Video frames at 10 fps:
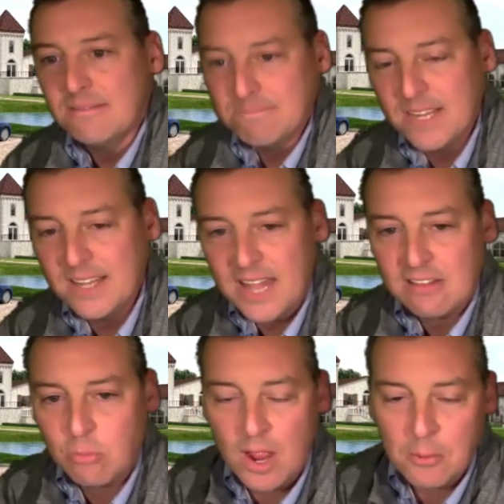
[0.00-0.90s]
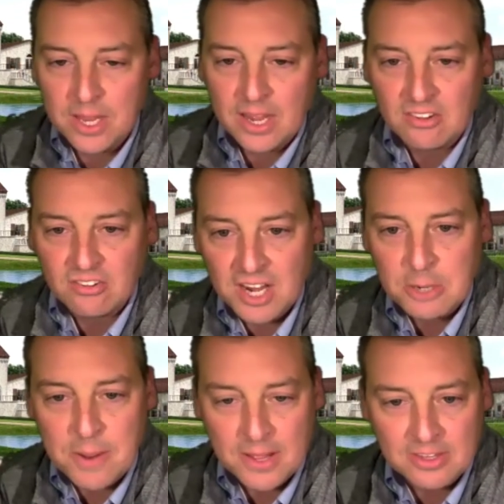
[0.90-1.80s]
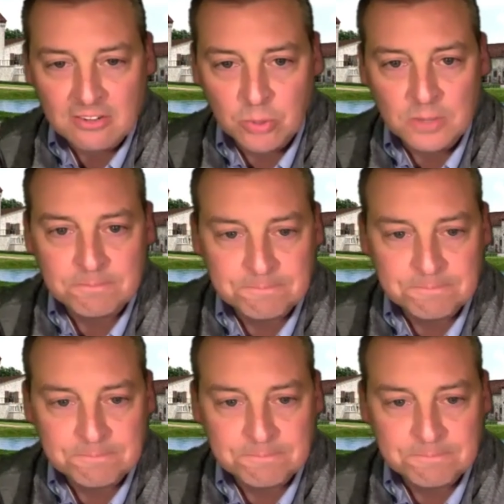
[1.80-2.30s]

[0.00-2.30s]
And that's why we get excited about this one.